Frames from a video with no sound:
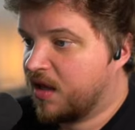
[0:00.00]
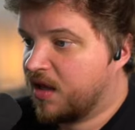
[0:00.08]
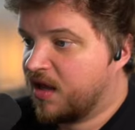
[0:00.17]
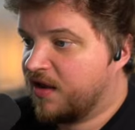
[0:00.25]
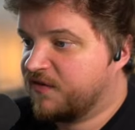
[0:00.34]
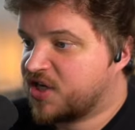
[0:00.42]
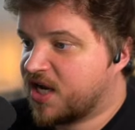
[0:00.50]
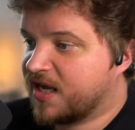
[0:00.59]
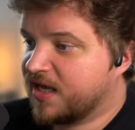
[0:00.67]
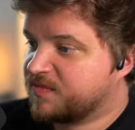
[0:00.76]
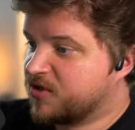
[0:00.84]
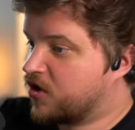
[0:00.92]
If chat
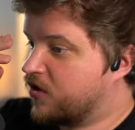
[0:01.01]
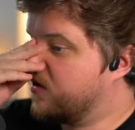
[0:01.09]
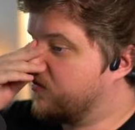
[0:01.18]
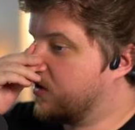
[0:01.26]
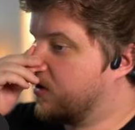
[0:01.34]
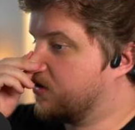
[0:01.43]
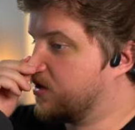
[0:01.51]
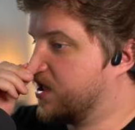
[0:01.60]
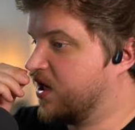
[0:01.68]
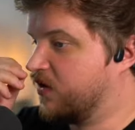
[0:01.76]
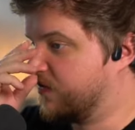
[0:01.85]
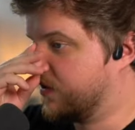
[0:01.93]
gets majority wrong,
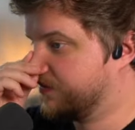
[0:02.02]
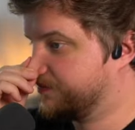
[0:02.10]
however,